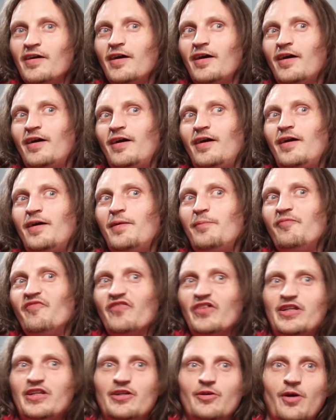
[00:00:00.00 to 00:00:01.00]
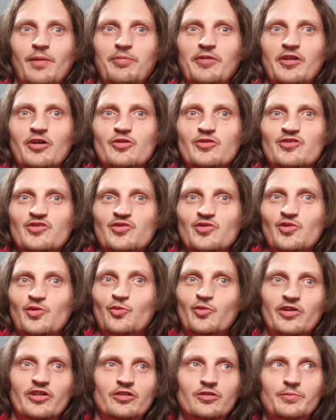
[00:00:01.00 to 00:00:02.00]
Video uploads
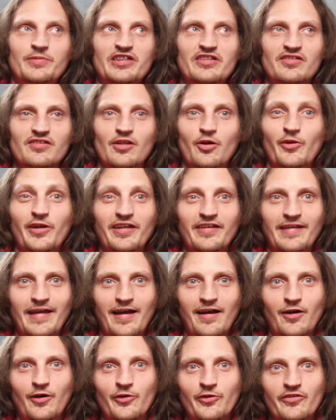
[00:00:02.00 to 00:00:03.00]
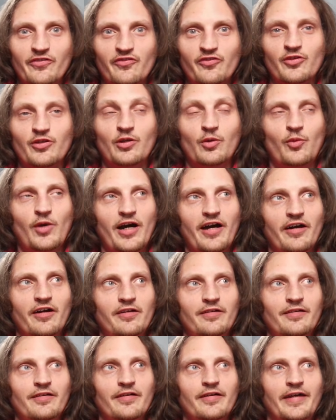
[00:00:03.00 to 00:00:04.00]
will be slowing down for a
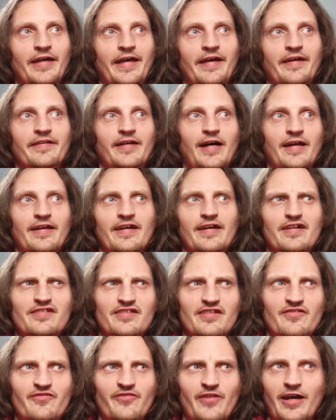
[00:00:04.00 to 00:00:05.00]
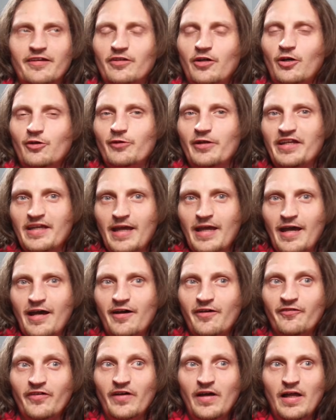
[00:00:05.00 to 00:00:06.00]
while, and I guess, in fact, already have.